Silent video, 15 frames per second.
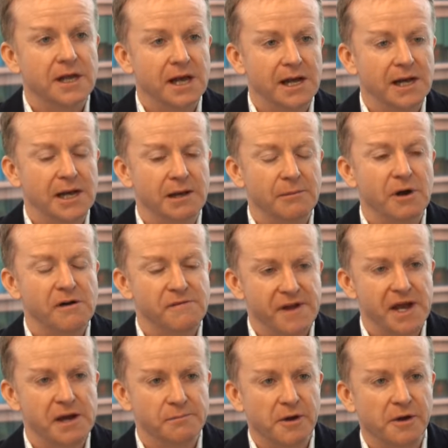of
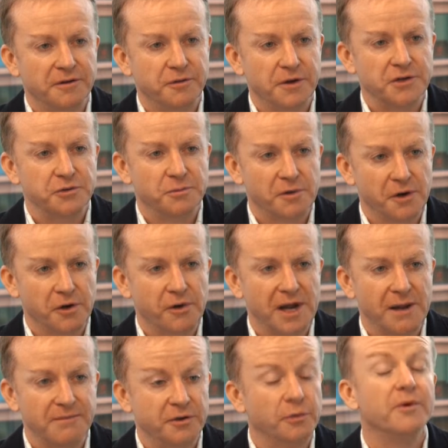our postgraduate
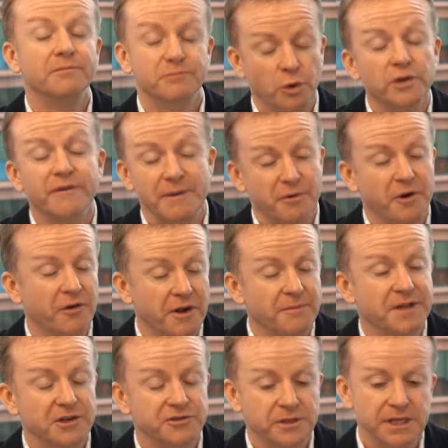programs, or all our programs
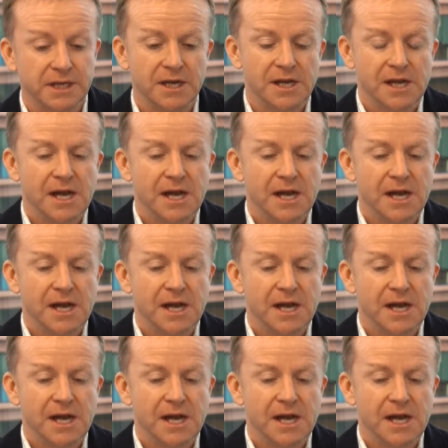actually.